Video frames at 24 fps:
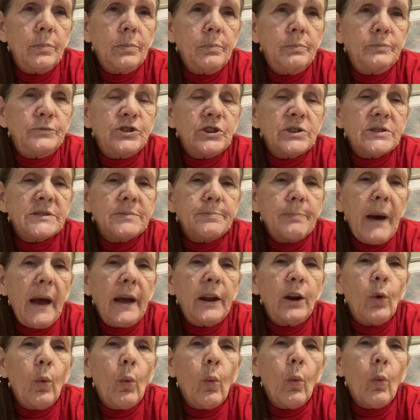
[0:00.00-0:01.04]
just
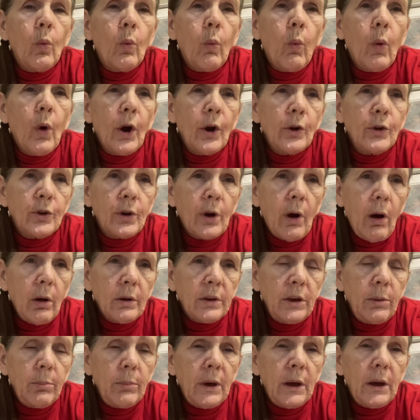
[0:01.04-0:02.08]
made a Word
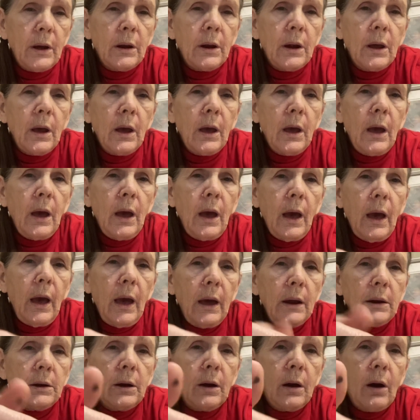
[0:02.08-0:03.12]
document
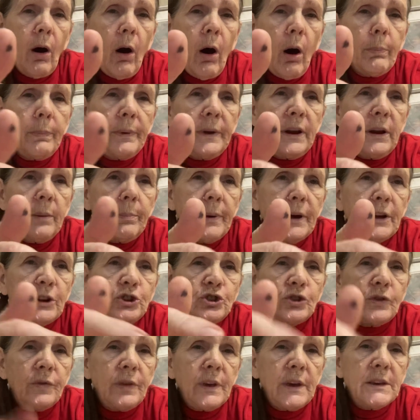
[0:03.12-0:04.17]
and copied a
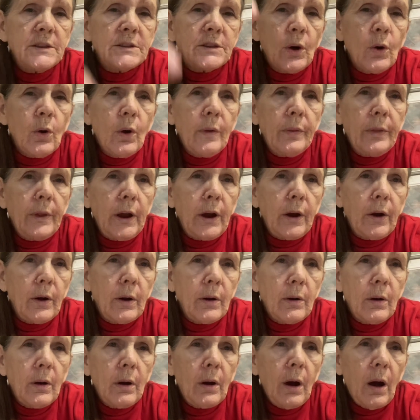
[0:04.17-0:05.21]
bunch of these on
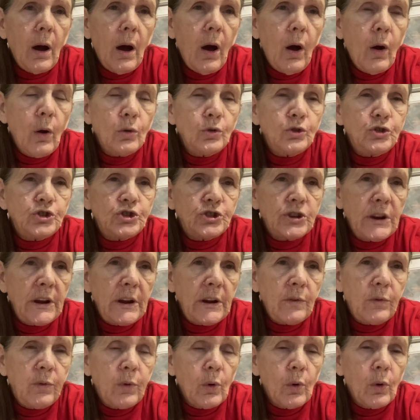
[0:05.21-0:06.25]
there, a whole
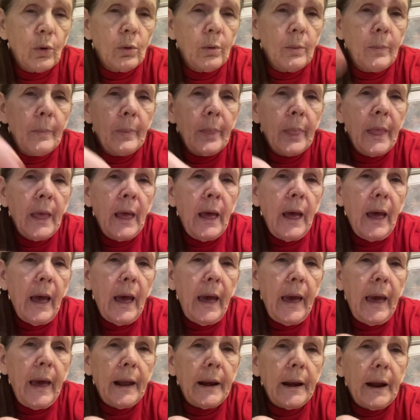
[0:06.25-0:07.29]
sheet full.
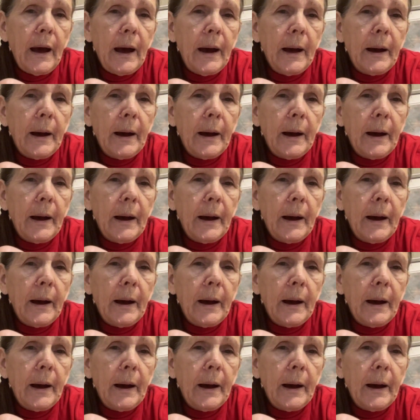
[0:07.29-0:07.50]
And